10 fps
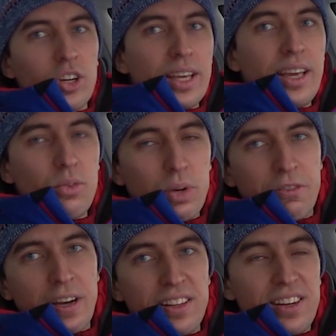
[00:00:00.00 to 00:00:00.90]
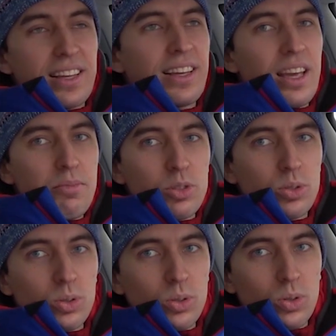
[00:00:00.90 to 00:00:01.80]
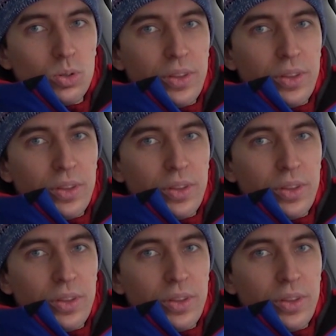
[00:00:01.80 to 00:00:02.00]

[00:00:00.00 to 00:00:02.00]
Okay, we finally came to